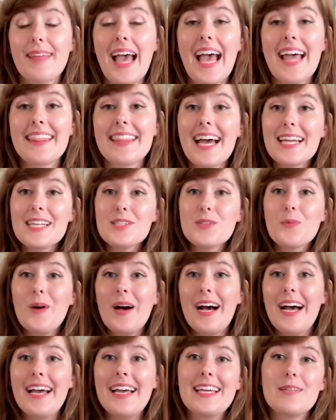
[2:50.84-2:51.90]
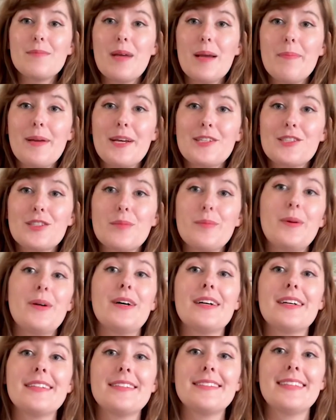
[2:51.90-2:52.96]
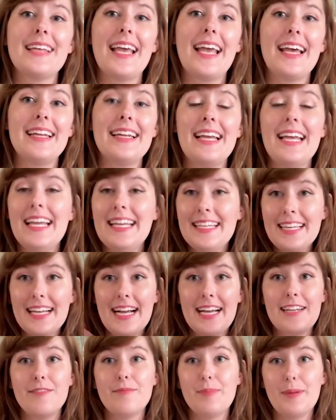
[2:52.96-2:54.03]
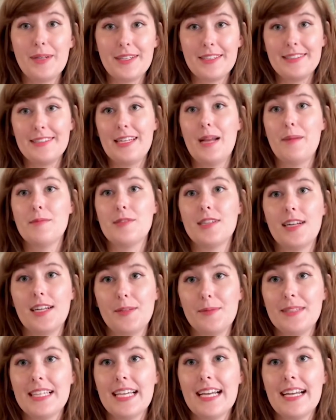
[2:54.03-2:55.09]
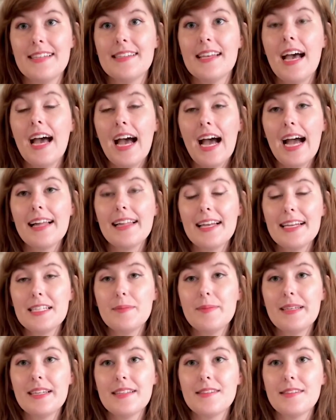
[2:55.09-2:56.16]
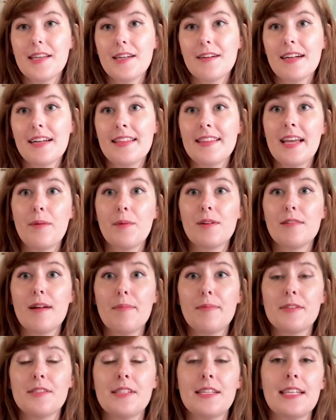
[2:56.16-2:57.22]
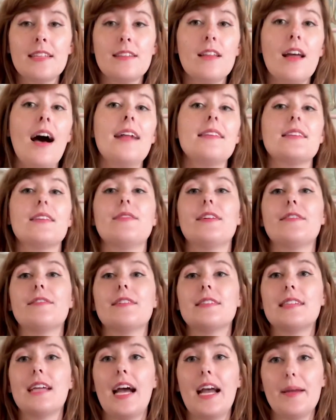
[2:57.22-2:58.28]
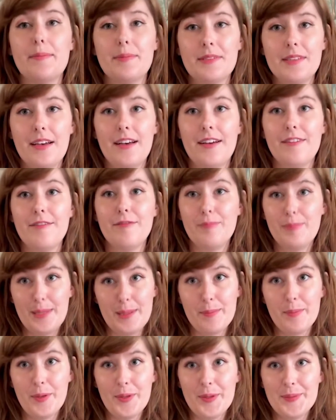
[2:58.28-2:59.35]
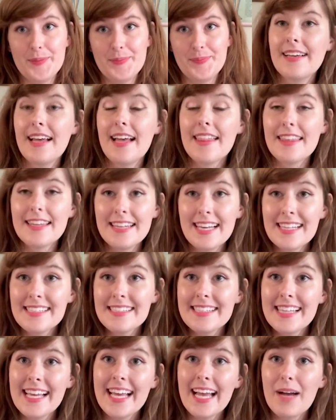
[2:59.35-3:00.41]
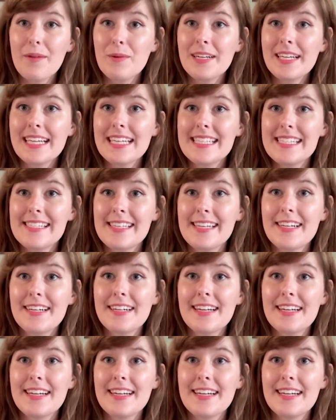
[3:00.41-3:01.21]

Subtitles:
And that is why in my picture books and any kind of books that I'm sharing with kids, I like to be considerate that we're representing lots of different types of people. The next thing I want to consider